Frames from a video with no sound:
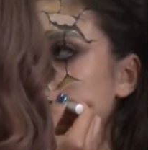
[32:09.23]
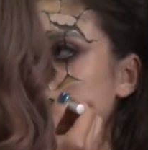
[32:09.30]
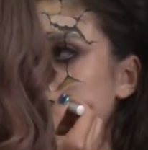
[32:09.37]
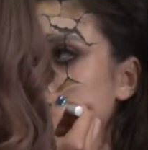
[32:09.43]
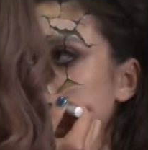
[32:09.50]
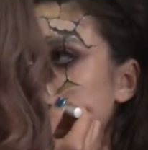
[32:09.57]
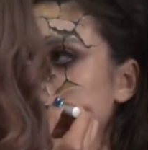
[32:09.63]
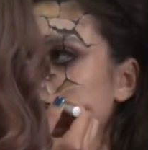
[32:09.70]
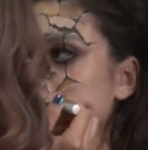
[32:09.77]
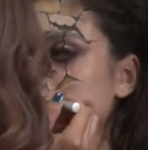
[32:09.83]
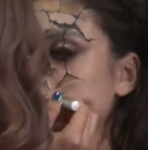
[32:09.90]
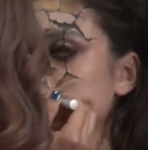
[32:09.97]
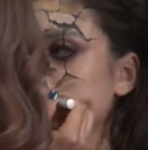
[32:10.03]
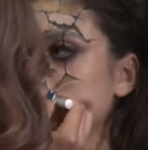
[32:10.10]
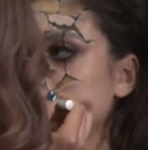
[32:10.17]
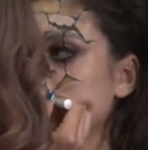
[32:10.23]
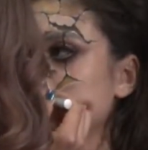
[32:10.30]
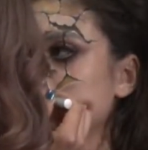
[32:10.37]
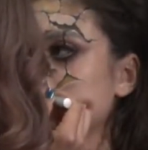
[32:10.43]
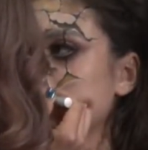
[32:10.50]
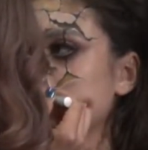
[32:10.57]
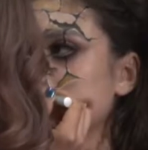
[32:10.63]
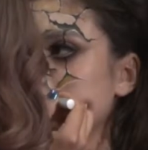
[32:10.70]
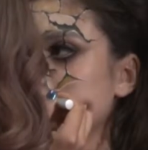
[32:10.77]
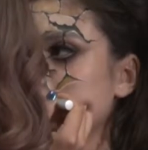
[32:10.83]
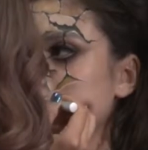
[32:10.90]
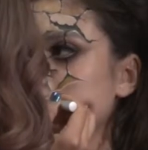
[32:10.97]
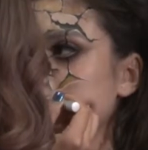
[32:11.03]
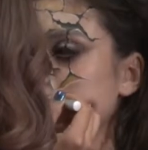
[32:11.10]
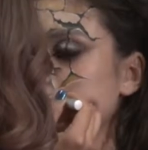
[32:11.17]
But maybe in the future,
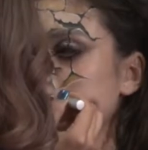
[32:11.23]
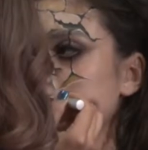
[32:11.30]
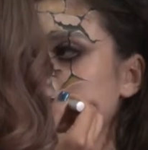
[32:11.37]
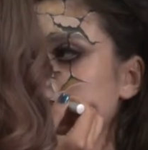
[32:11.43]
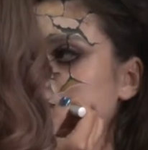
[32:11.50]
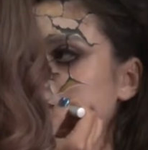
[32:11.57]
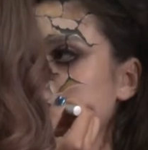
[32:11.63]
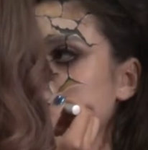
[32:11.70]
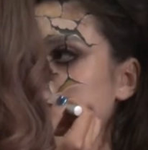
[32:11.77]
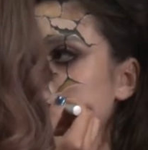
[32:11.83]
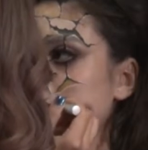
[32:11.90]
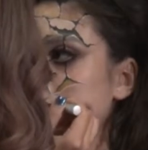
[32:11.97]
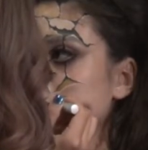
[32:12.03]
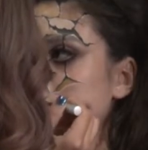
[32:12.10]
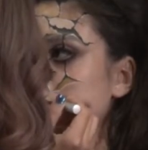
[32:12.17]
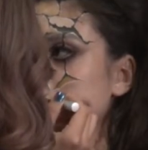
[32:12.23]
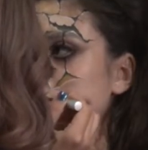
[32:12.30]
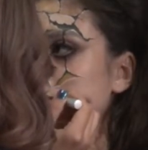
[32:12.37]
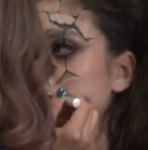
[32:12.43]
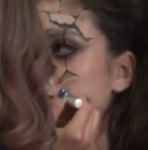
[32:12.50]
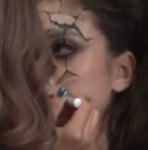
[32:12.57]
that's actually a good idea.